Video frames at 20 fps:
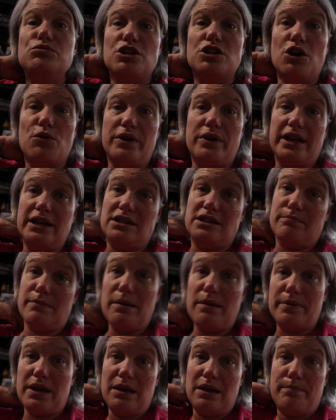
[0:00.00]
donate to my
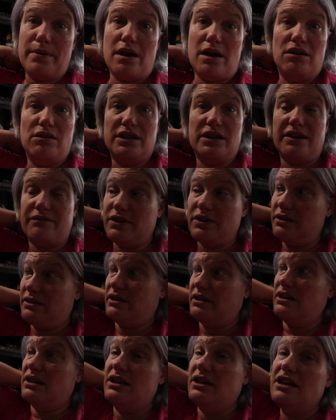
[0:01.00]
PayPal and
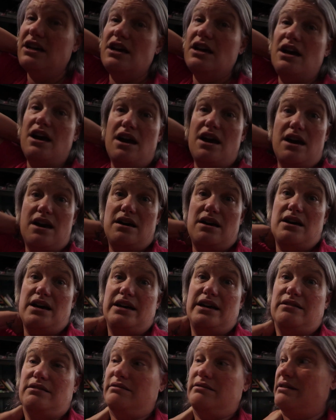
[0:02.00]
everything,
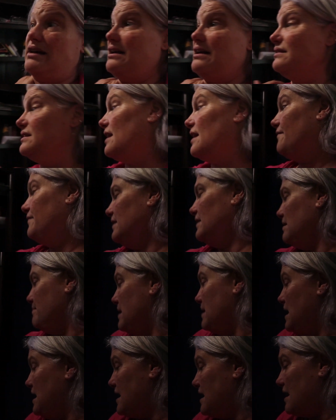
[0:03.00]
I'll definitely
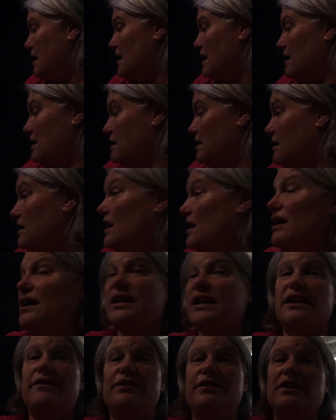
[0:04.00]
make it. And
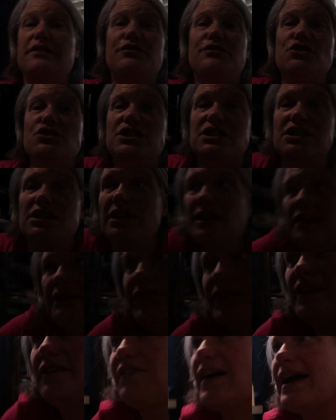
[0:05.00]
even if you
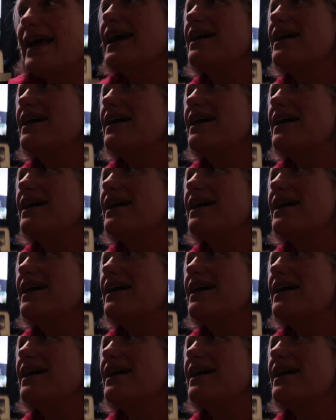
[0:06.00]
even if I